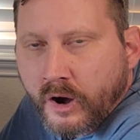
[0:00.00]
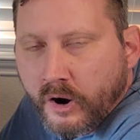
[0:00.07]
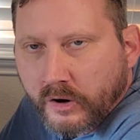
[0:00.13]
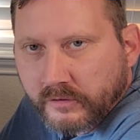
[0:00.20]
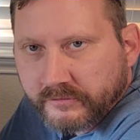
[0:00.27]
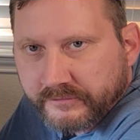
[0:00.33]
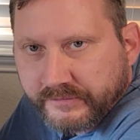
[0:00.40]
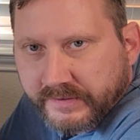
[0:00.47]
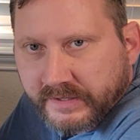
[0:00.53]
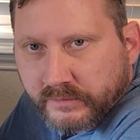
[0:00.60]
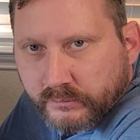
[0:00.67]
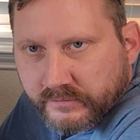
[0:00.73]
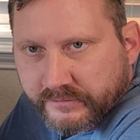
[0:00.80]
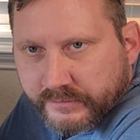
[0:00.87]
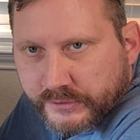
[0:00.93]

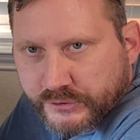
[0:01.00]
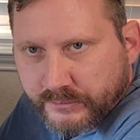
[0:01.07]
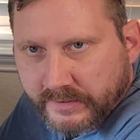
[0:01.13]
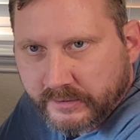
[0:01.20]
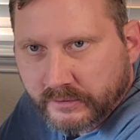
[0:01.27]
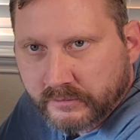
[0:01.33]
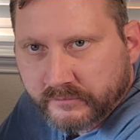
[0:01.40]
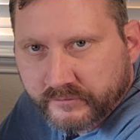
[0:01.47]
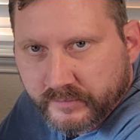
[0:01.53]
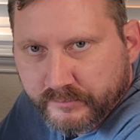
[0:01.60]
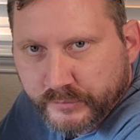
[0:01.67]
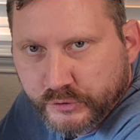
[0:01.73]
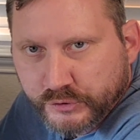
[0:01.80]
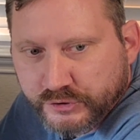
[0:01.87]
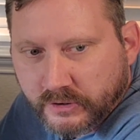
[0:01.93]
RV refrigerator from
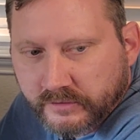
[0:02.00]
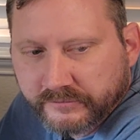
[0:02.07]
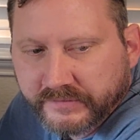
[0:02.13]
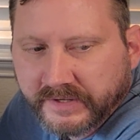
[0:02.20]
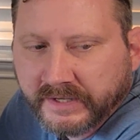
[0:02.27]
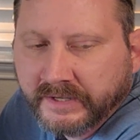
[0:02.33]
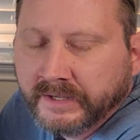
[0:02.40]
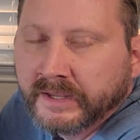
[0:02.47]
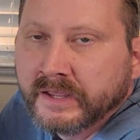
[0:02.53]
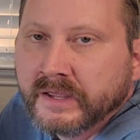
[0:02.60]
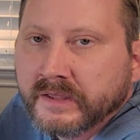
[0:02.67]
BougeRV.